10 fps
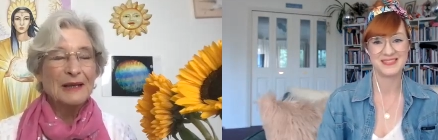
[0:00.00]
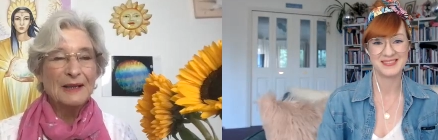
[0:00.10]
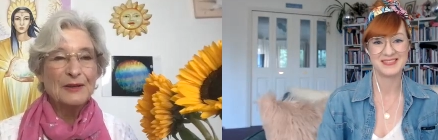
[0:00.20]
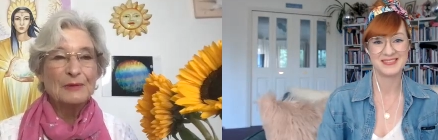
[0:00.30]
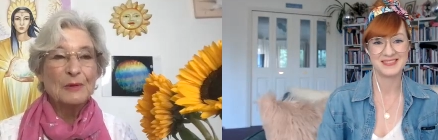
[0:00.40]
Speaker 1: we
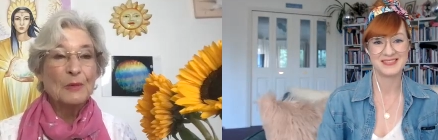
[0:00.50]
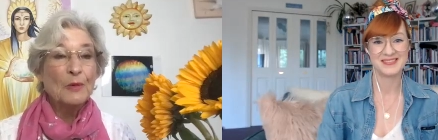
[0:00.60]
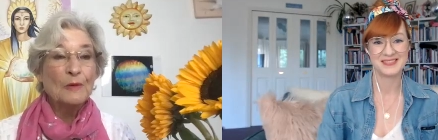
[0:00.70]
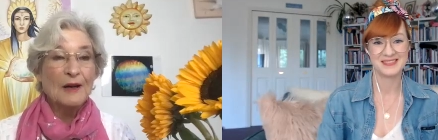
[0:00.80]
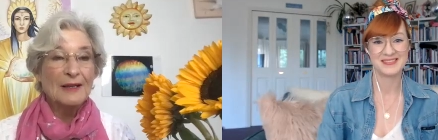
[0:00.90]

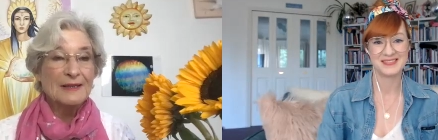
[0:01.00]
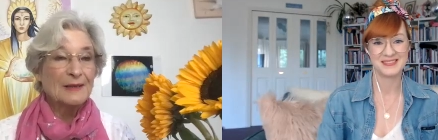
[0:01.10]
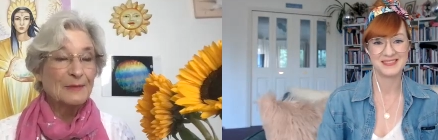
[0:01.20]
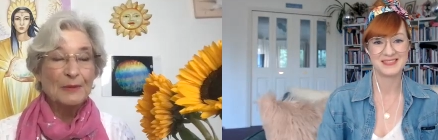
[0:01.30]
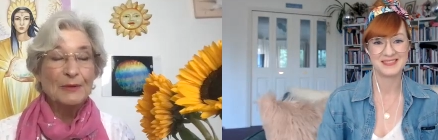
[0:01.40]
anthropomorphize
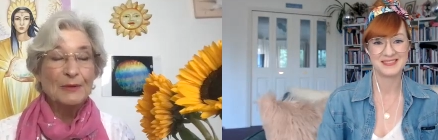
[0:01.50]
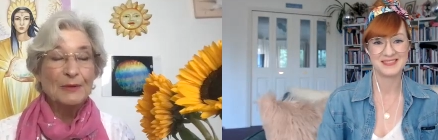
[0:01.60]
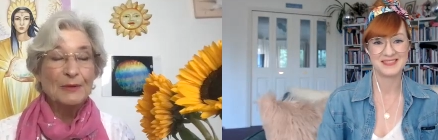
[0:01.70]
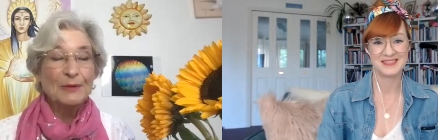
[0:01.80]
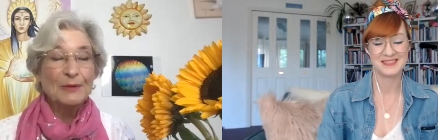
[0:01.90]
them, but we
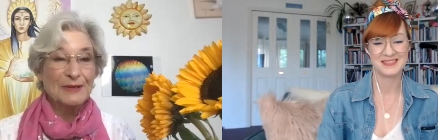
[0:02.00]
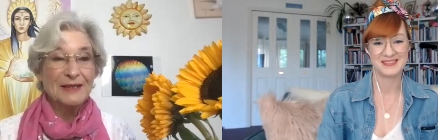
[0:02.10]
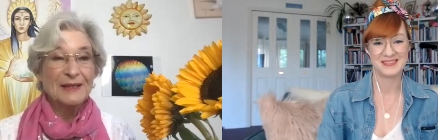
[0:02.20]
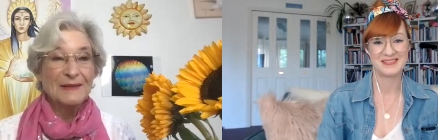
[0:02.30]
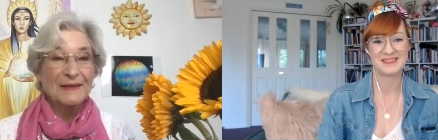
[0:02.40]
don't.
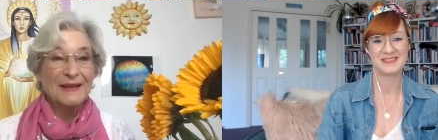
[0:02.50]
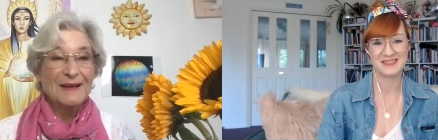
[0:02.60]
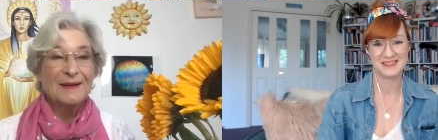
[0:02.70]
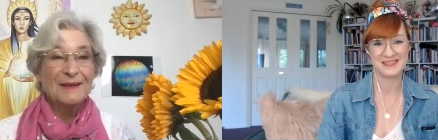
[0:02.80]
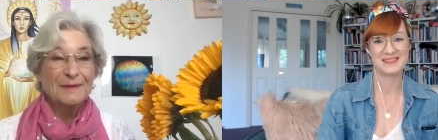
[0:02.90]
They
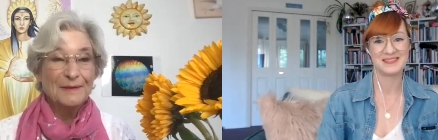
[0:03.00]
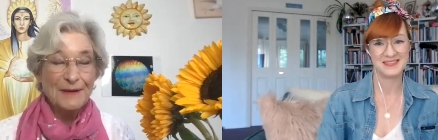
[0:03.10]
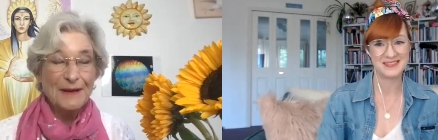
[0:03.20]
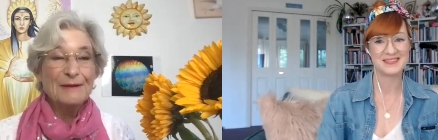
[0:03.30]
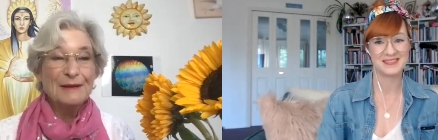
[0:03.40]
are
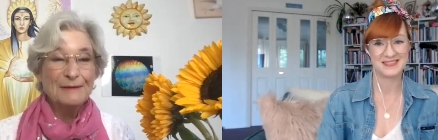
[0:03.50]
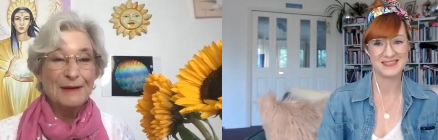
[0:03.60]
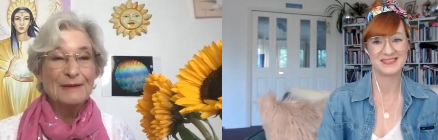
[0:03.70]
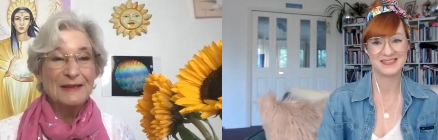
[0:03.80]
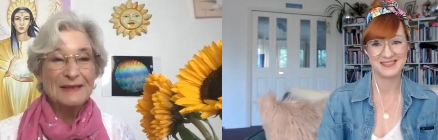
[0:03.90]
very,
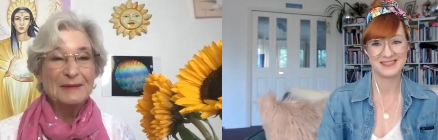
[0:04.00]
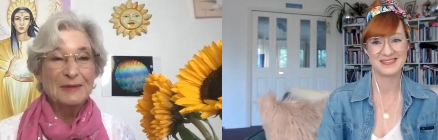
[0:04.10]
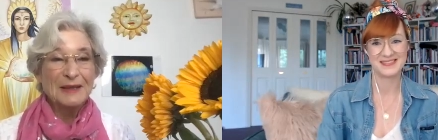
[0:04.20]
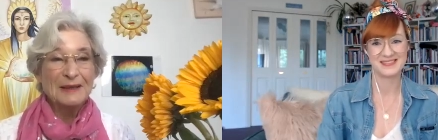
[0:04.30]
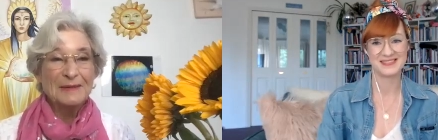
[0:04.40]
very
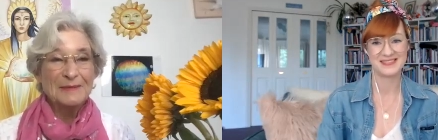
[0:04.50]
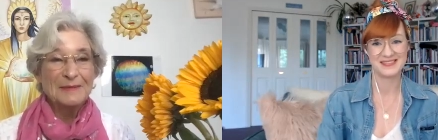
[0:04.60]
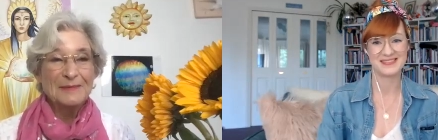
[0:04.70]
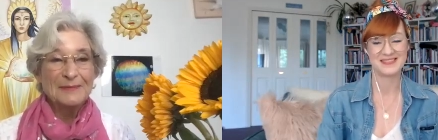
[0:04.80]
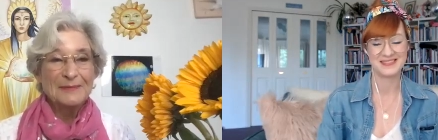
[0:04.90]
similar.
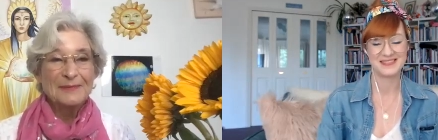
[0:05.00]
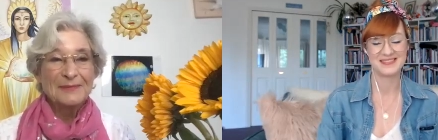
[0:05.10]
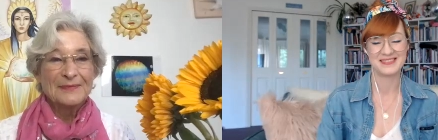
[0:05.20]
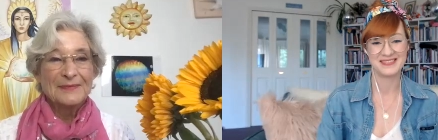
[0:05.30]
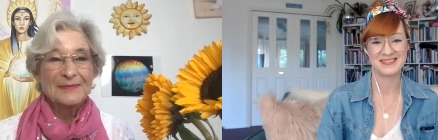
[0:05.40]

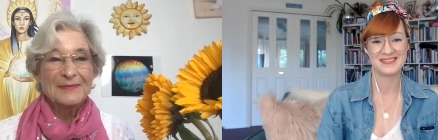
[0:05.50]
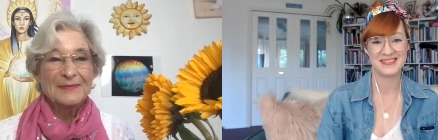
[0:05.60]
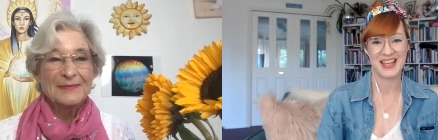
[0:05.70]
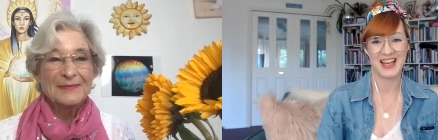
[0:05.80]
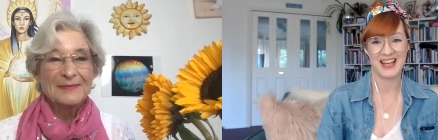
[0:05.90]

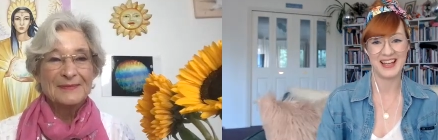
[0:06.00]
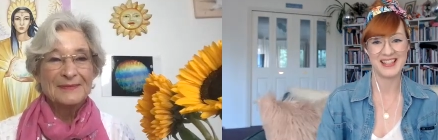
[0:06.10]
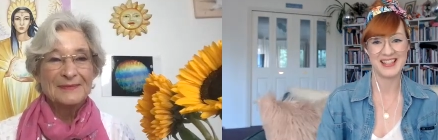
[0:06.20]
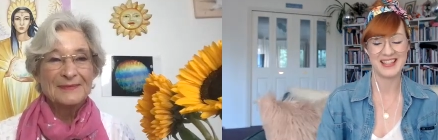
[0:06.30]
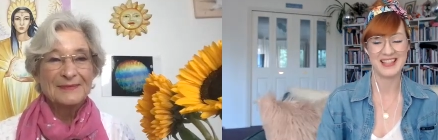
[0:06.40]

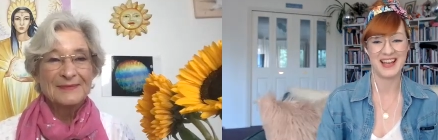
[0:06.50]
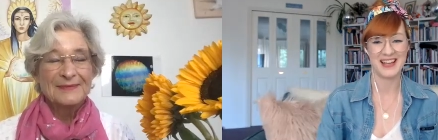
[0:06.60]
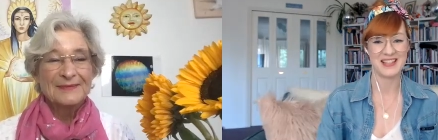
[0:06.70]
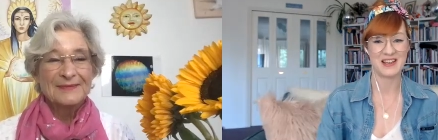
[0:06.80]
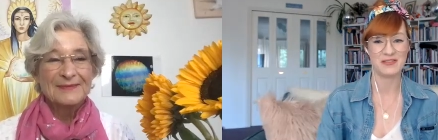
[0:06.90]
Speaker 2: Yes,
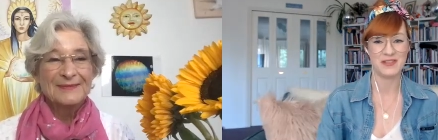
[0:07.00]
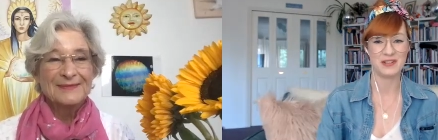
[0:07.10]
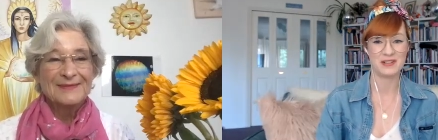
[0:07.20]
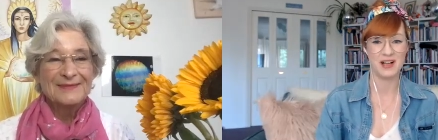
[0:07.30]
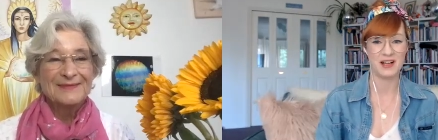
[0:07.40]
yes, I
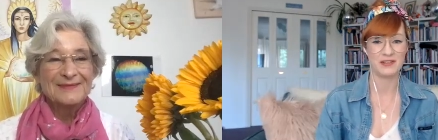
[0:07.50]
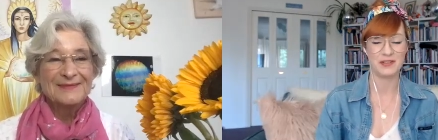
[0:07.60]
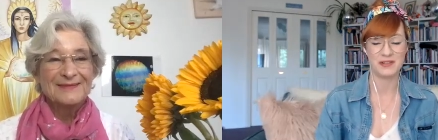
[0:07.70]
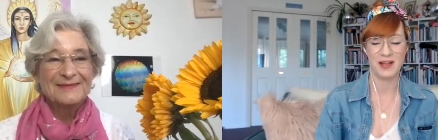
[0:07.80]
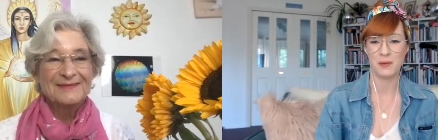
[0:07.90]
feel I
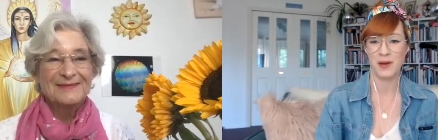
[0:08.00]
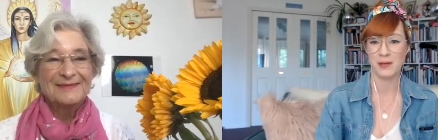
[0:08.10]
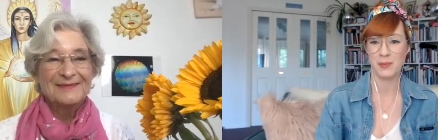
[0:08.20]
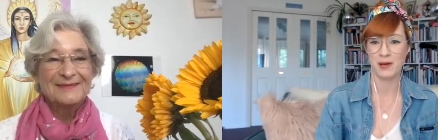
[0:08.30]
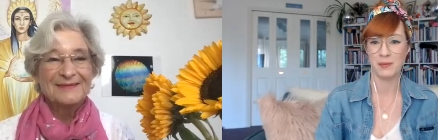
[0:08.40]
feel that way
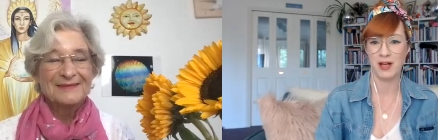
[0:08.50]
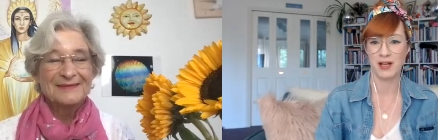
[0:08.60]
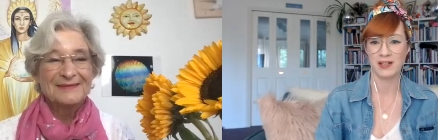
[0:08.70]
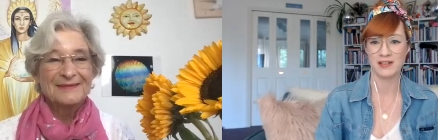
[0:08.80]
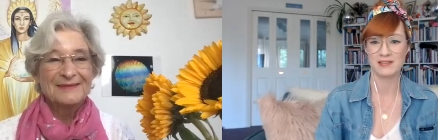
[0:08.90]
about
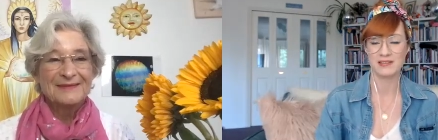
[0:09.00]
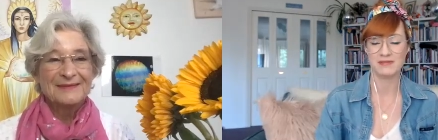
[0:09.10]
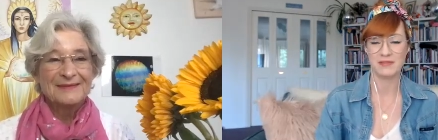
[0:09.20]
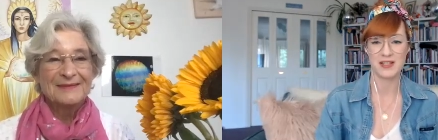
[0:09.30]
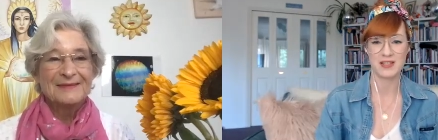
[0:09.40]
my
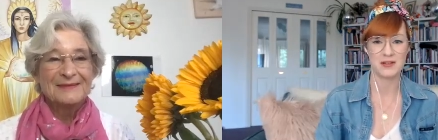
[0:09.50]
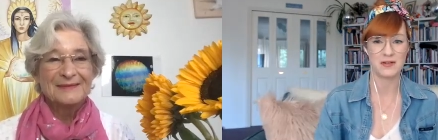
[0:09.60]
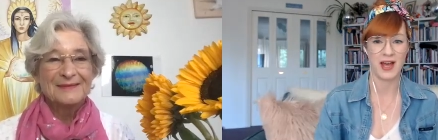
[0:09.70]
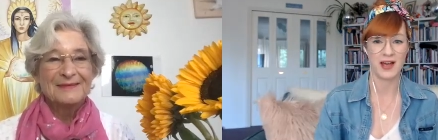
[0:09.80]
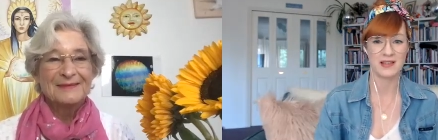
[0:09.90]
rescue
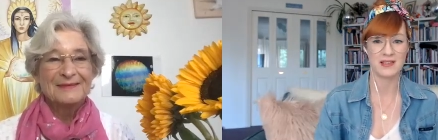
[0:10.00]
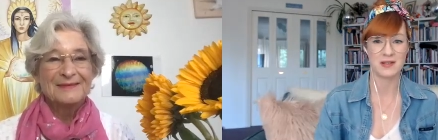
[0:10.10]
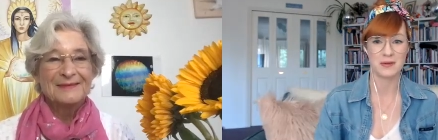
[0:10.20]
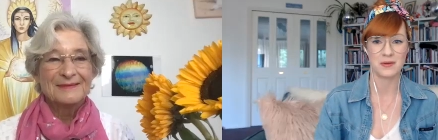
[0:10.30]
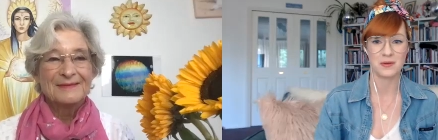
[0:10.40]

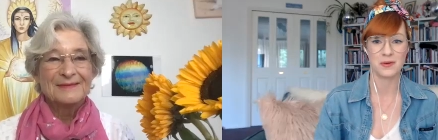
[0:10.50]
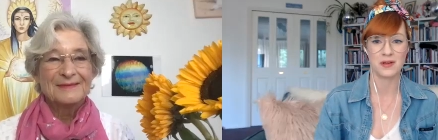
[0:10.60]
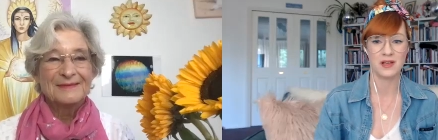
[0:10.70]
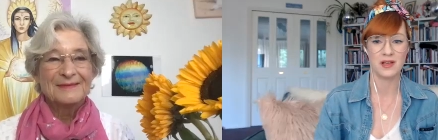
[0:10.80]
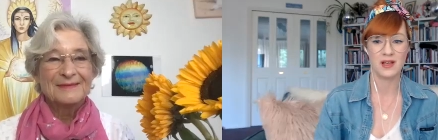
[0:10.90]
cats who
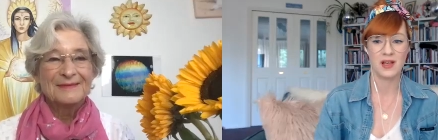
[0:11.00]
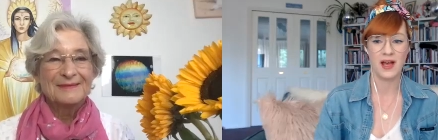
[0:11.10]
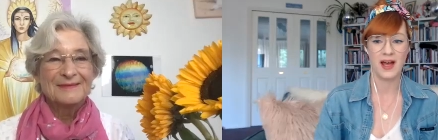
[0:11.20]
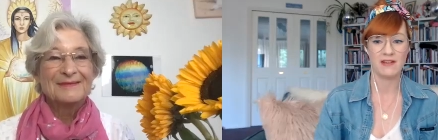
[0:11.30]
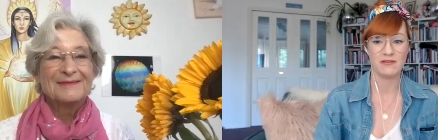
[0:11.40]

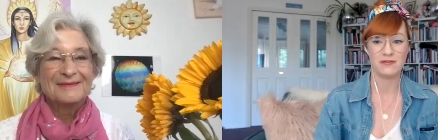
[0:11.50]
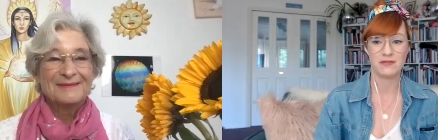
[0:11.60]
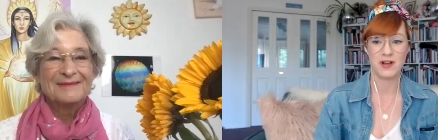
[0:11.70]
have